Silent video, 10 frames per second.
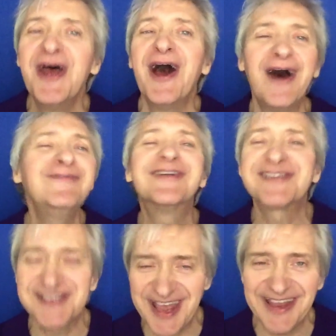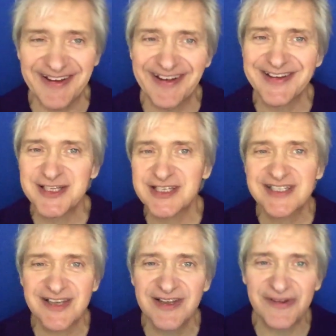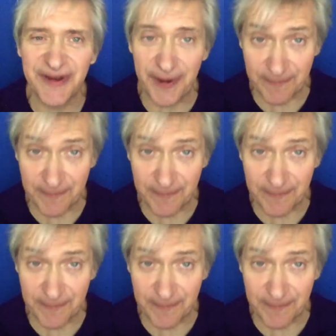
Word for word: I'm just saying, I'm just so you'll know.